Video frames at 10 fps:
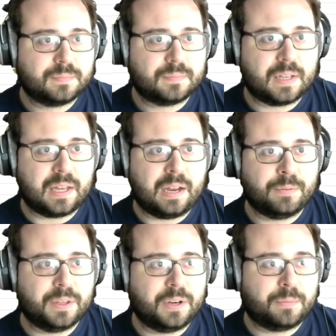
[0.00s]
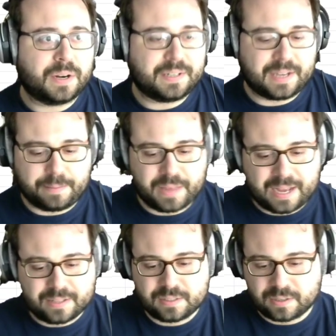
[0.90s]
I really don't want to type
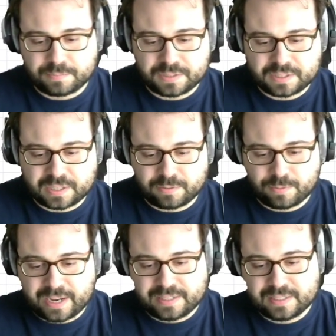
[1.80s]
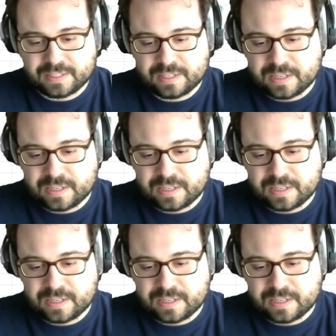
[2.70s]
that, so I'm just going to write